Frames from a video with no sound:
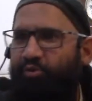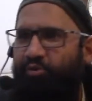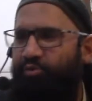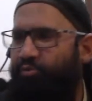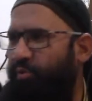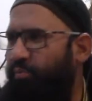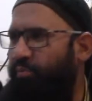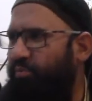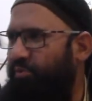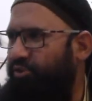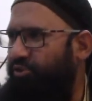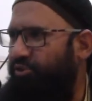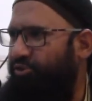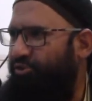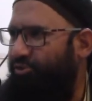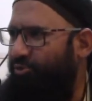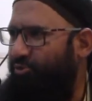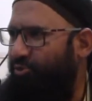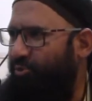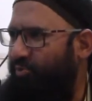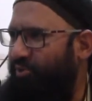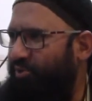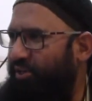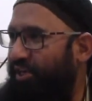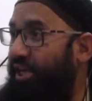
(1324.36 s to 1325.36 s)
or to a masjid
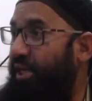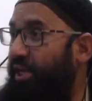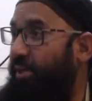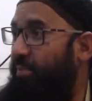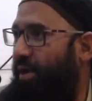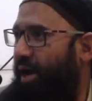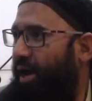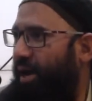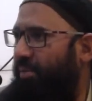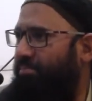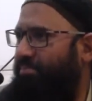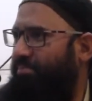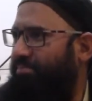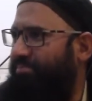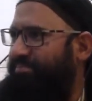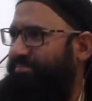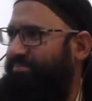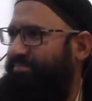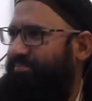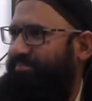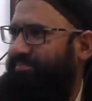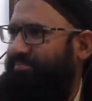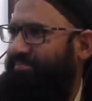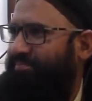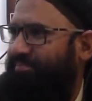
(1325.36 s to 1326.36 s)
to be an imam.
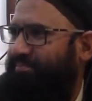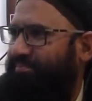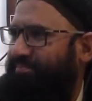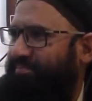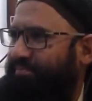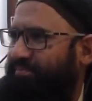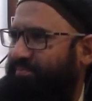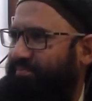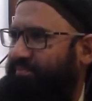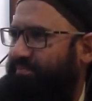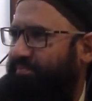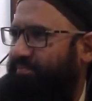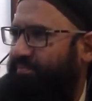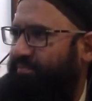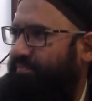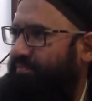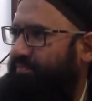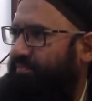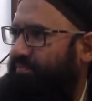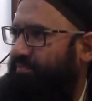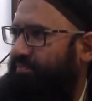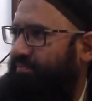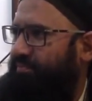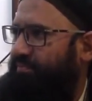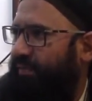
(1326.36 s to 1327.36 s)

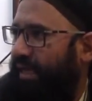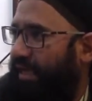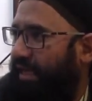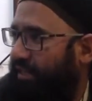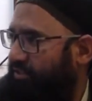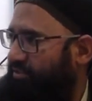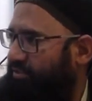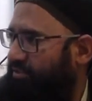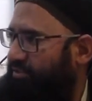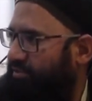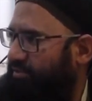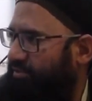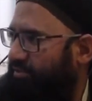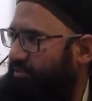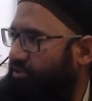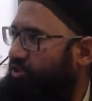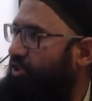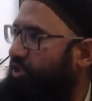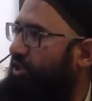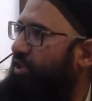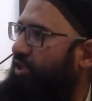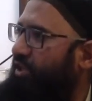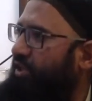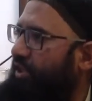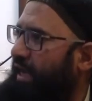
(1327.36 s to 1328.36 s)
Yes.
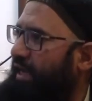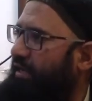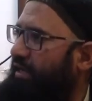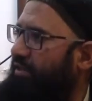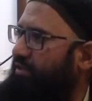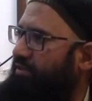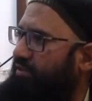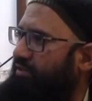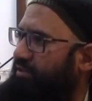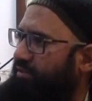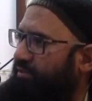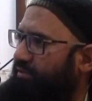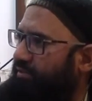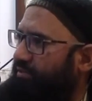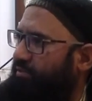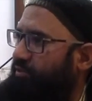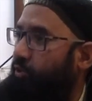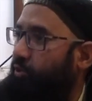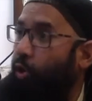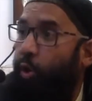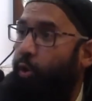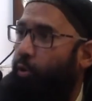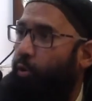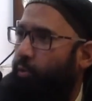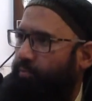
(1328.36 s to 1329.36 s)
Journey ends?
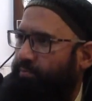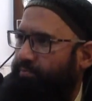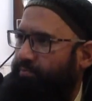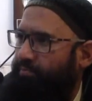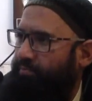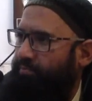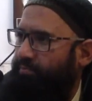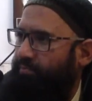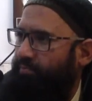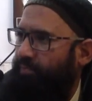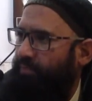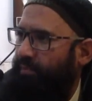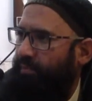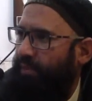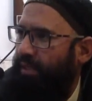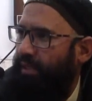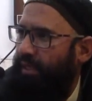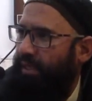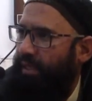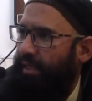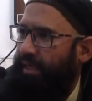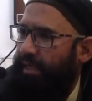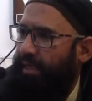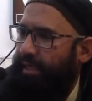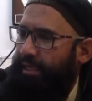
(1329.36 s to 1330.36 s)
No.
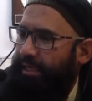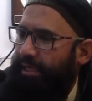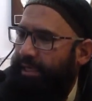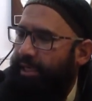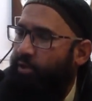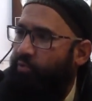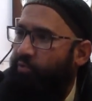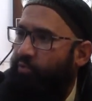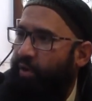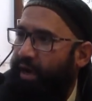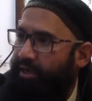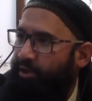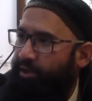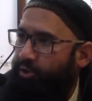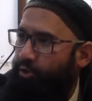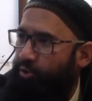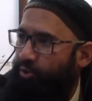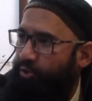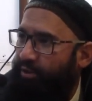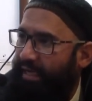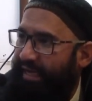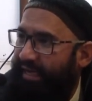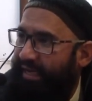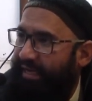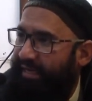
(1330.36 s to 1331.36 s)
He went to
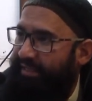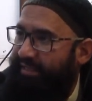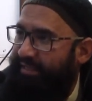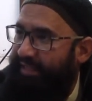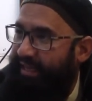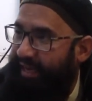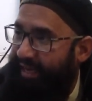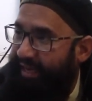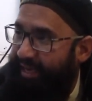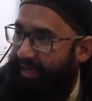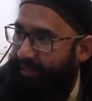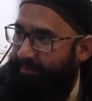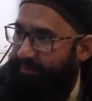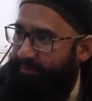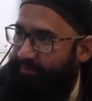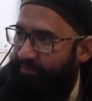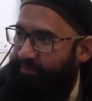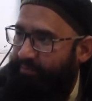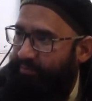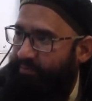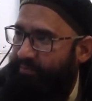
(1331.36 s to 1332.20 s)
Delhi,